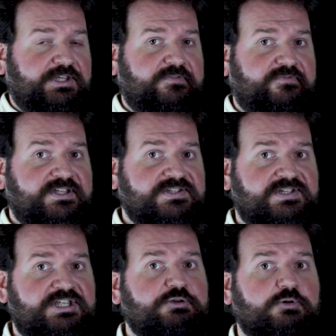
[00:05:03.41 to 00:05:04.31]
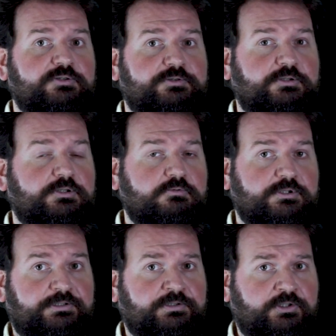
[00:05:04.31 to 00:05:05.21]
If that's equal or
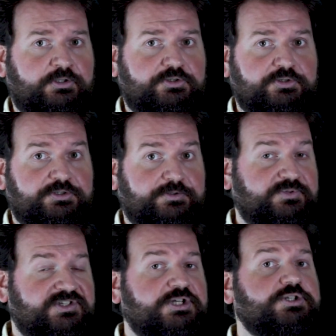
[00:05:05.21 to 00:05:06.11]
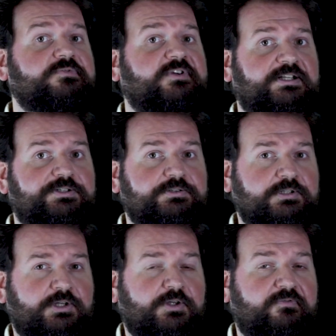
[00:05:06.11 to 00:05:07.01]
lower to your possession value,
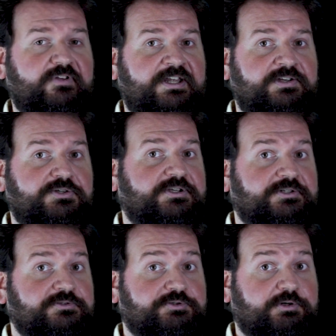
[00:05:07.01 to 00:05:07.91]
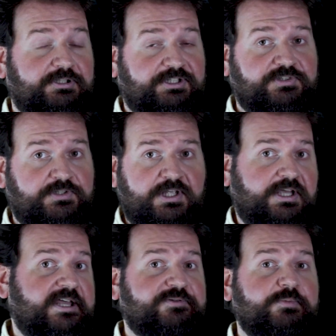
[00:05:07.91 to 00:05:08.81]
then you can control it.
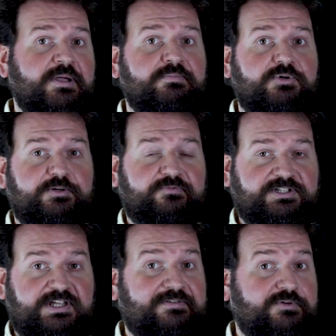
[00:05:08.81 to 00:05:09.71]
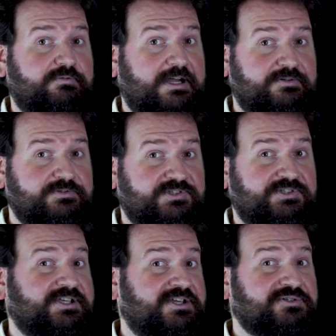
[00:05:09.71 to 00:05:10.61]
And remember that every round
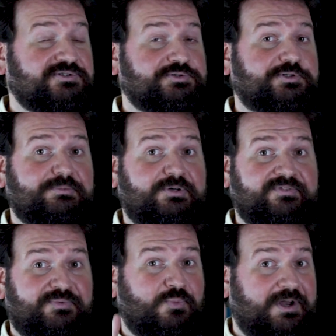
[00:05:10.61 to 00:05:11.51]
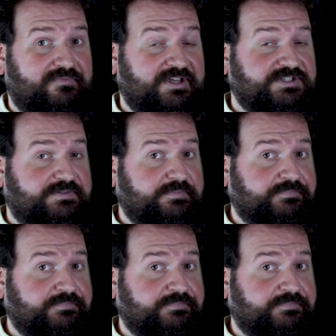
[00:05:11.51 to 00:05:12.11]
you cannot control more than one victim.